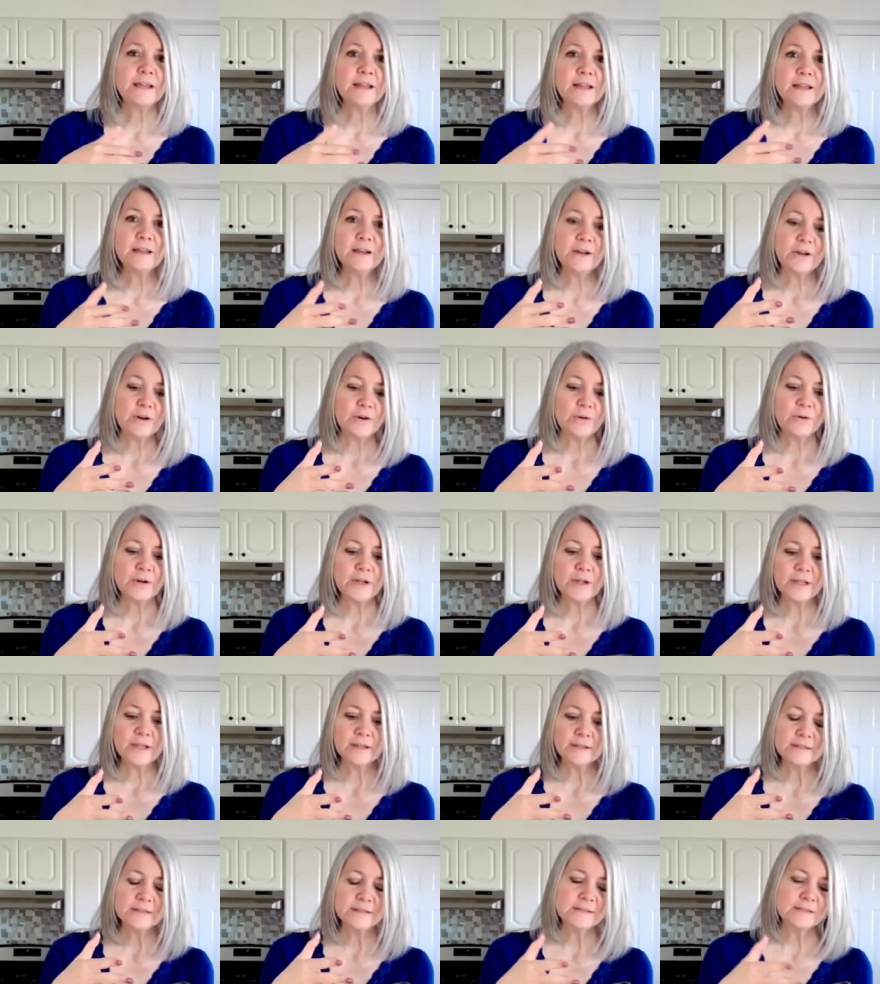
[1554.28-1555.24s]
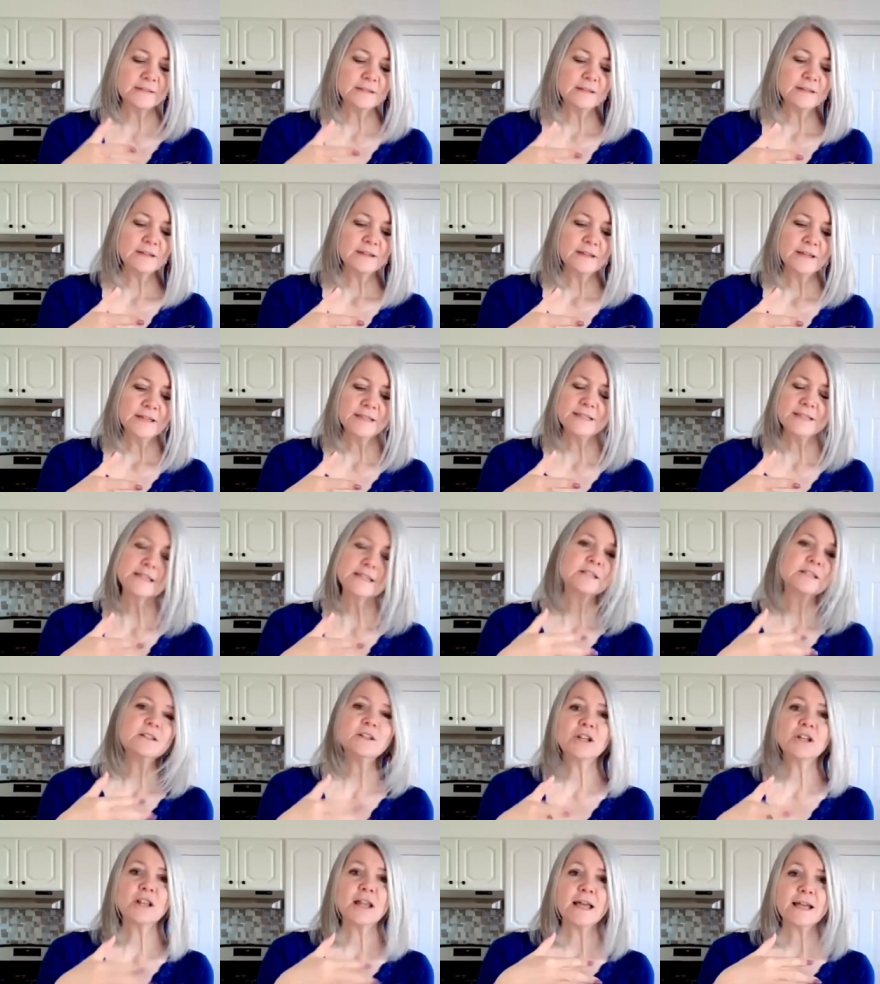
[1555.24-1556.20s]
you know, it's it
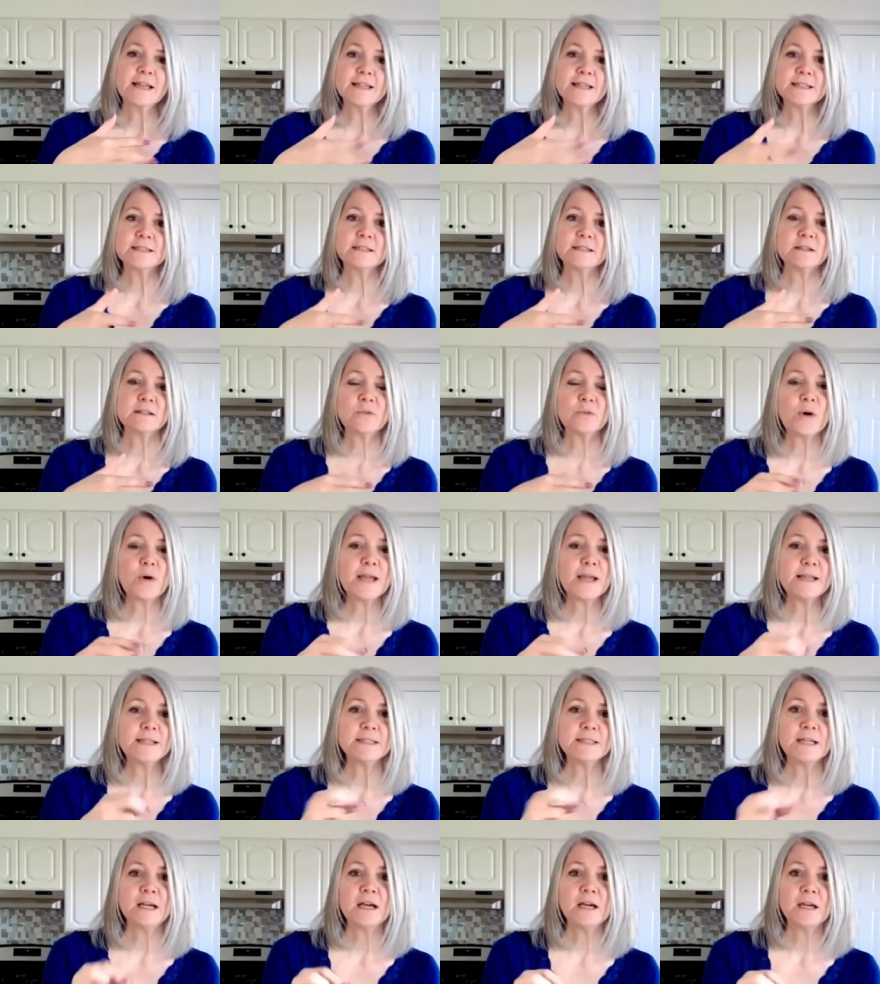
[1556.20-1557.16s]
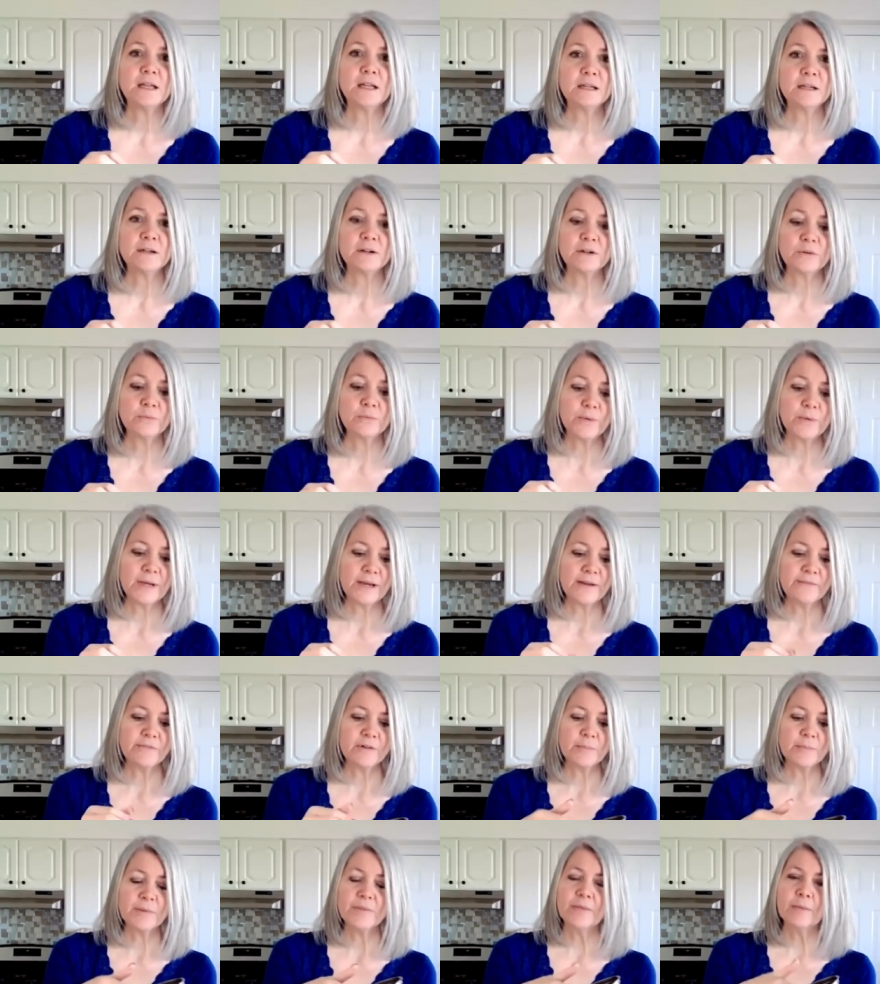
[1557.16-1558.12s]
doesn't look like it's quite done or
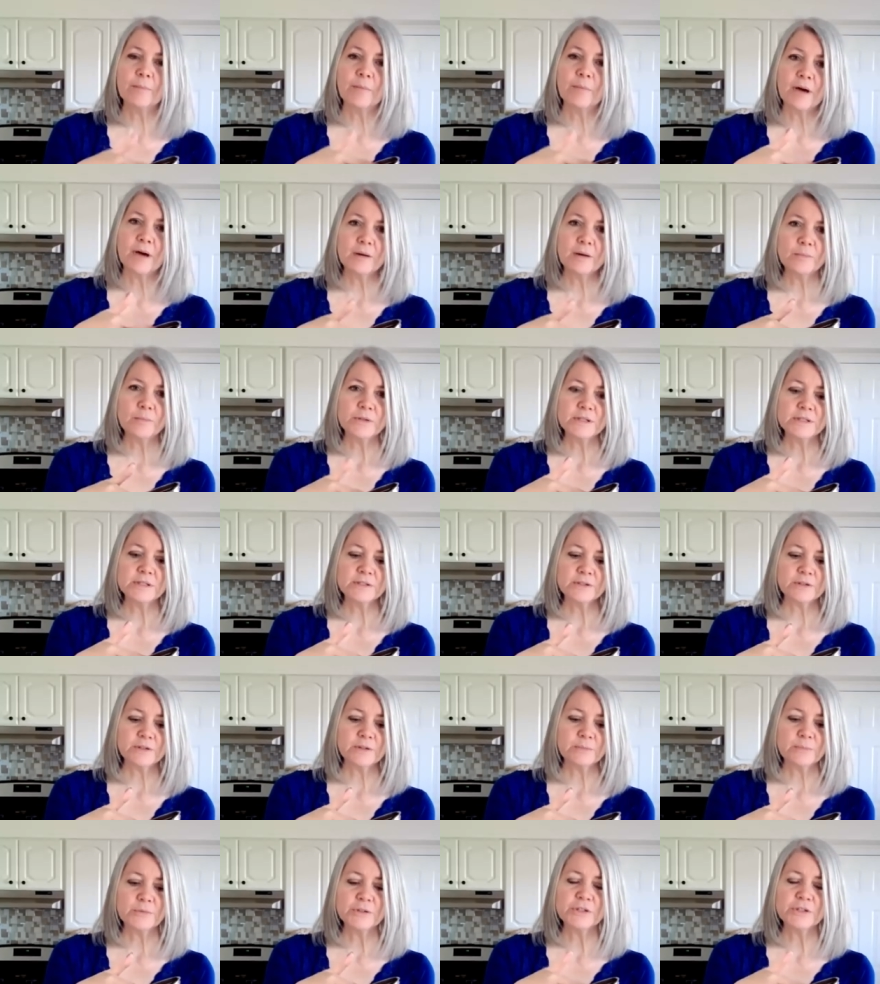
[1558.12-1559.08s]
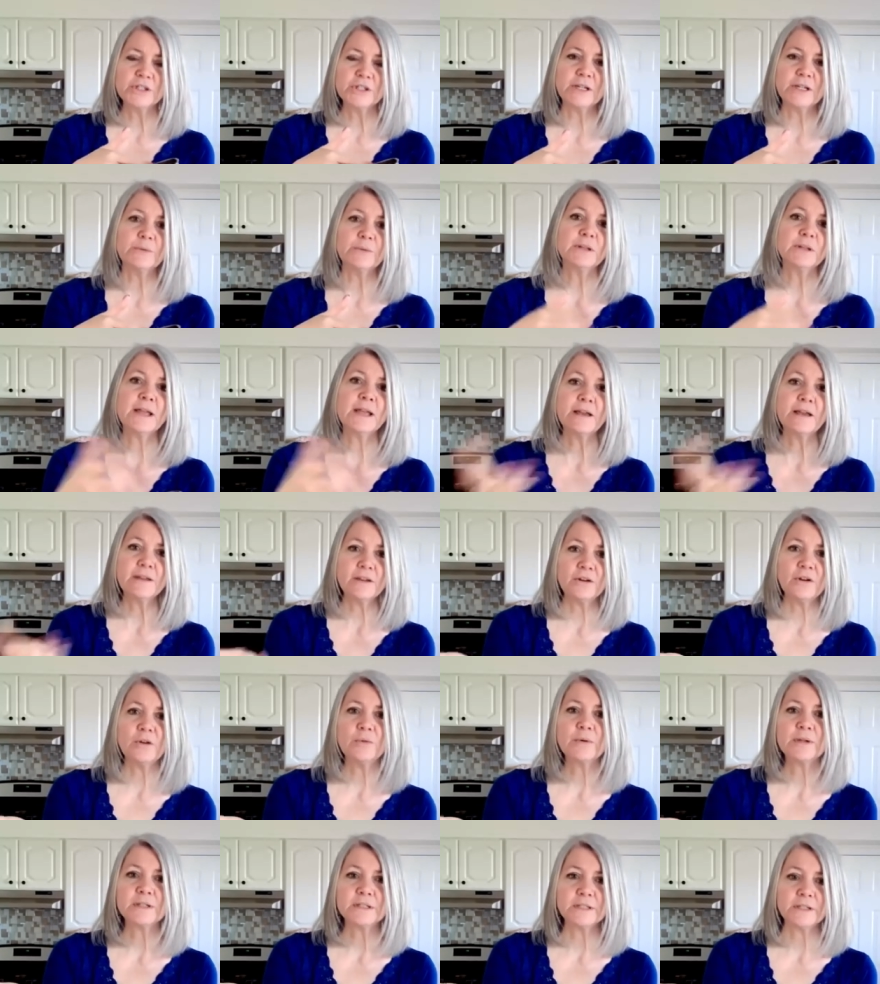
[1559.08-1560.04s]
whatever, but the bottom ones are mushy. Well, now you
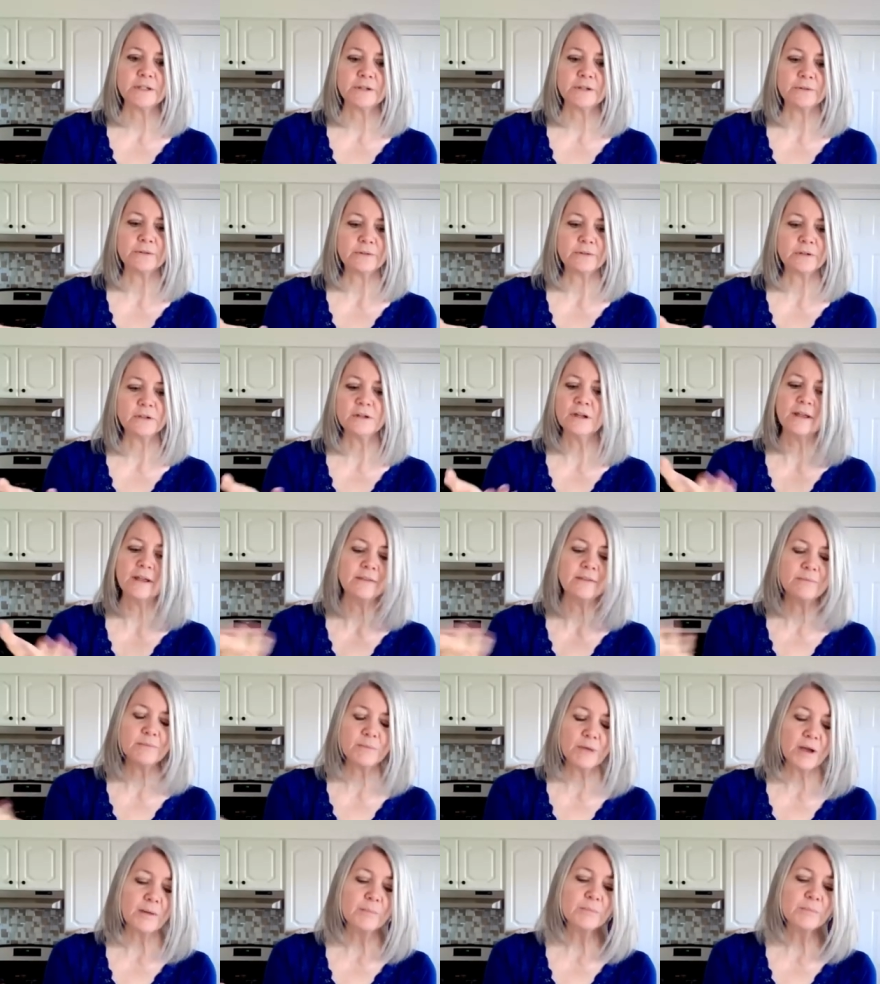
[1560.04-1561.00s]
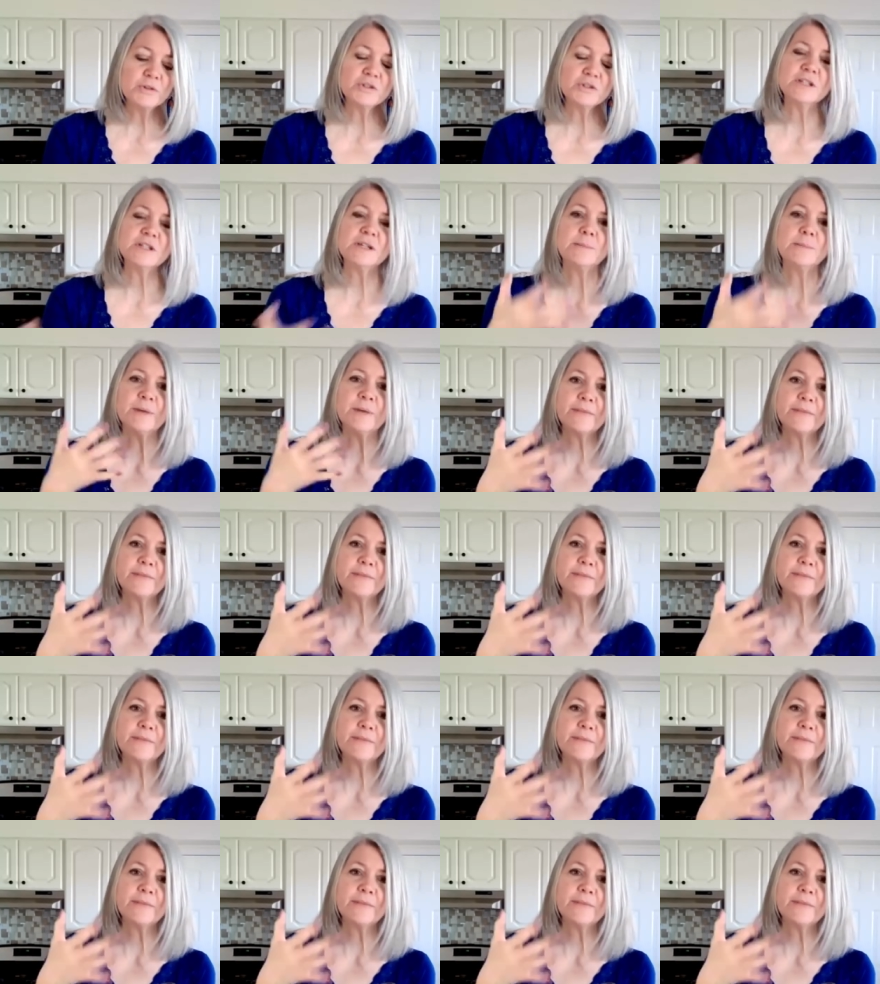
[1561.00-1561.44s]
know what to do. Or not not mushy,